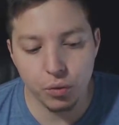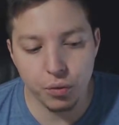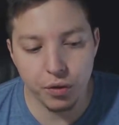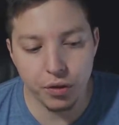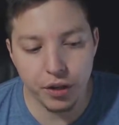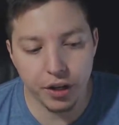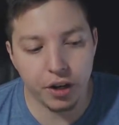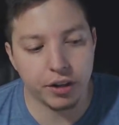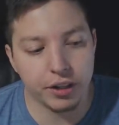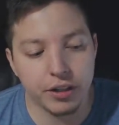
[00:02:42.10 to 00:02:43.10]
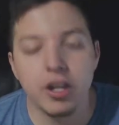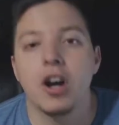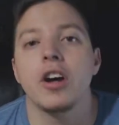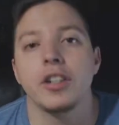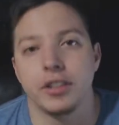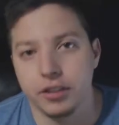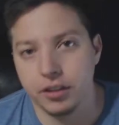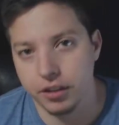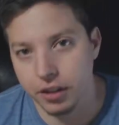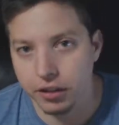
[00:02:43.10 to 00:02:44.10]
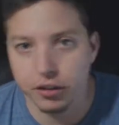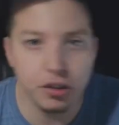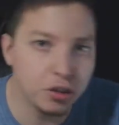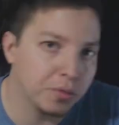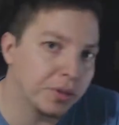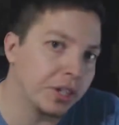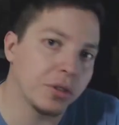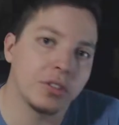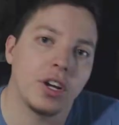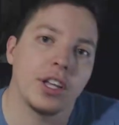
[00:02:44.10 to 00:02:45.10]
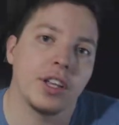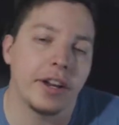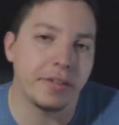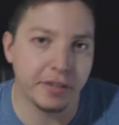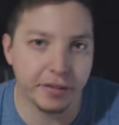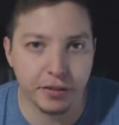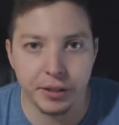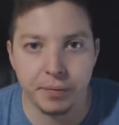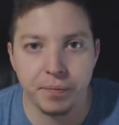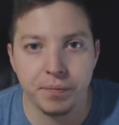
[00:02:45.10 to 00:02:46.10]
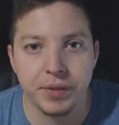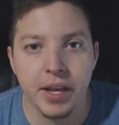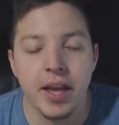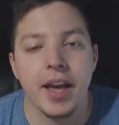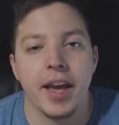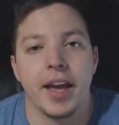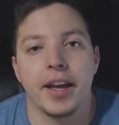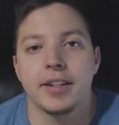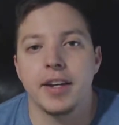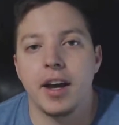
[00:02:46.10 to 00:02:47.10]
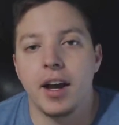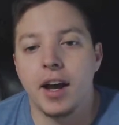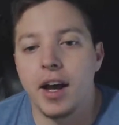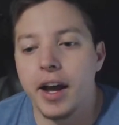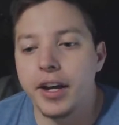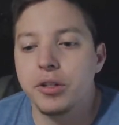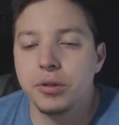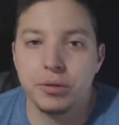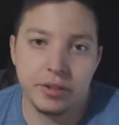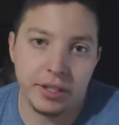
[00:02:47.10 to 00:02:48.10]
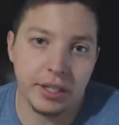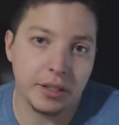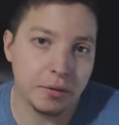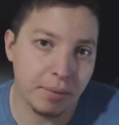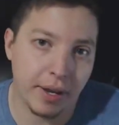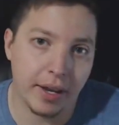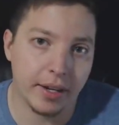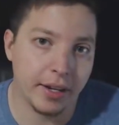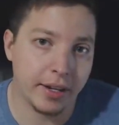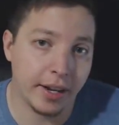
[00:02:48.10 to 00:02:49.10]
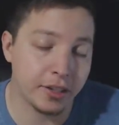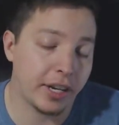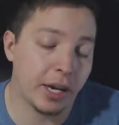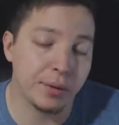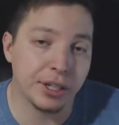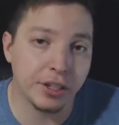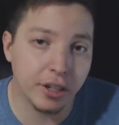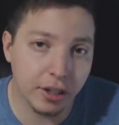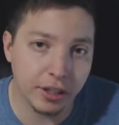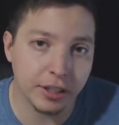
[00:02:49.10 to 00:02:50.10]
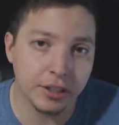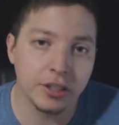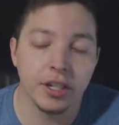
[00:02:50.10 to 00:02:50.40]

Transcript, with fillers: there are a ton of YouTube videos online for free. And I don't think it's bad, and actually I would encourage